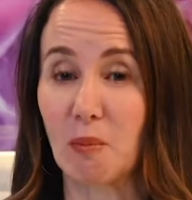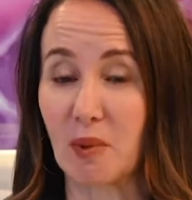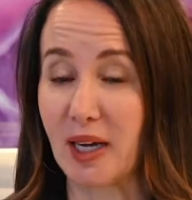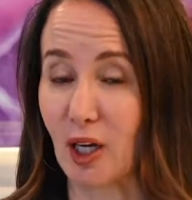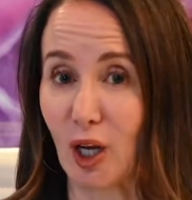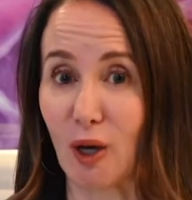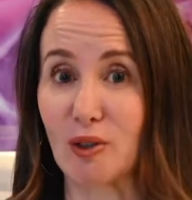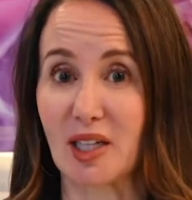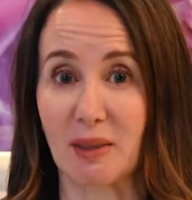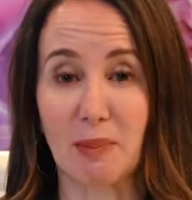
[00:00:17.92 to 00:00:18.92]
get
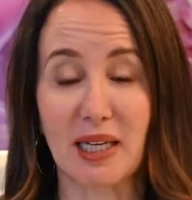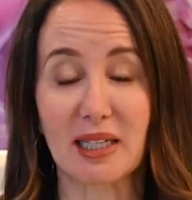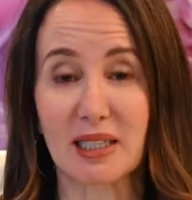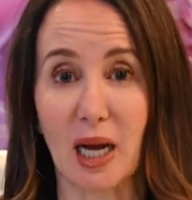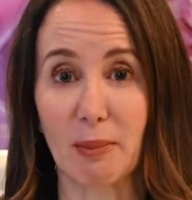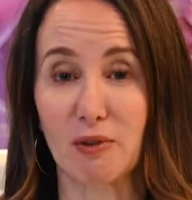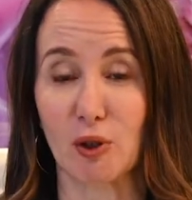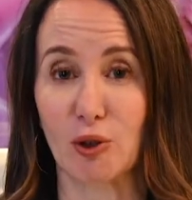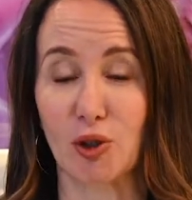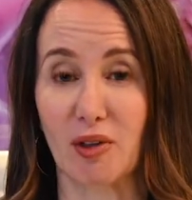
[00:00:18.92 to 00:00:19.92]
closed at the immediate time of
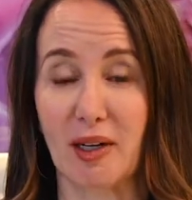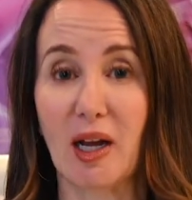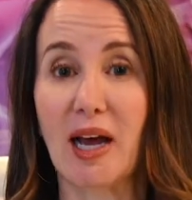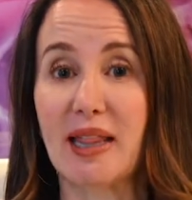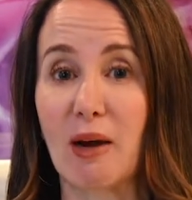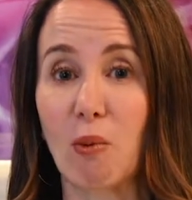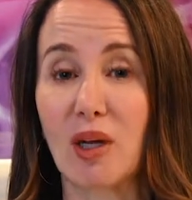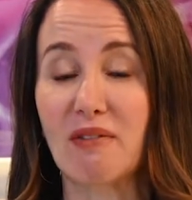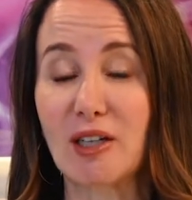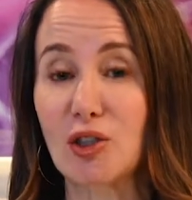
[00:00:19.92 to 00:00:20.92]
surgery that will
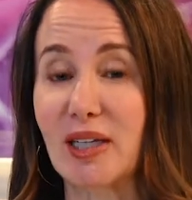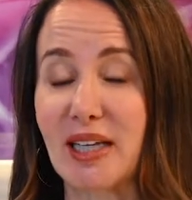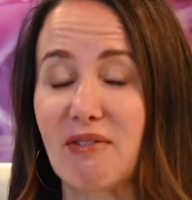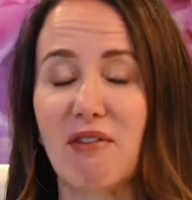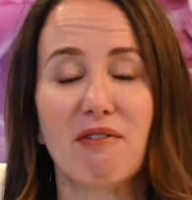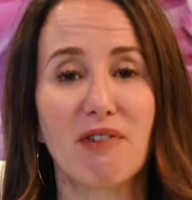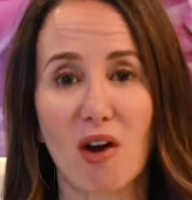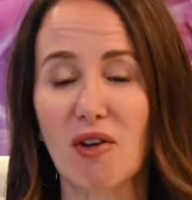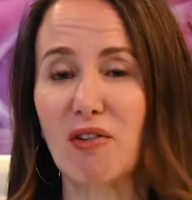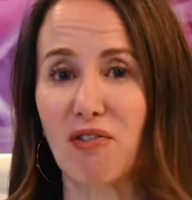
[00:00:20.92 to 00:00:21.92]
eventually leave a
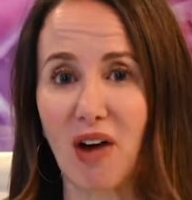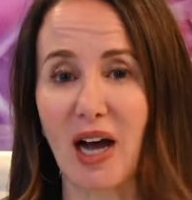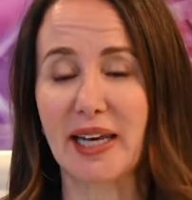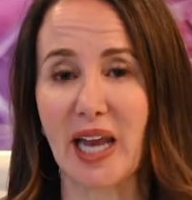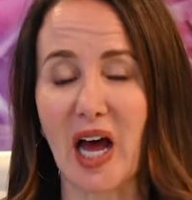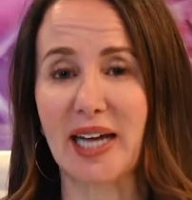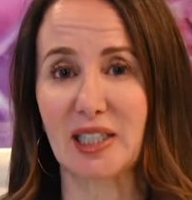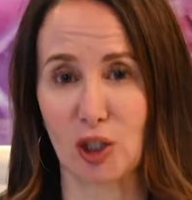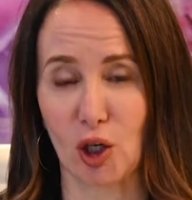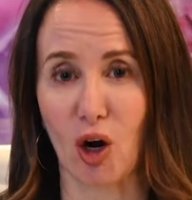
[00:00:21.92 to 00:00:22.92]
very fine line
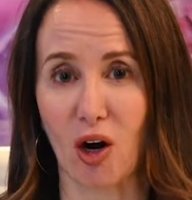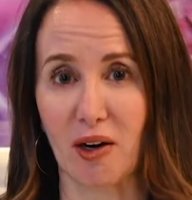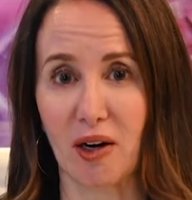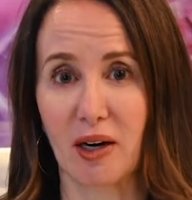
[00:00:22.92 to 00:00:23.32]
scar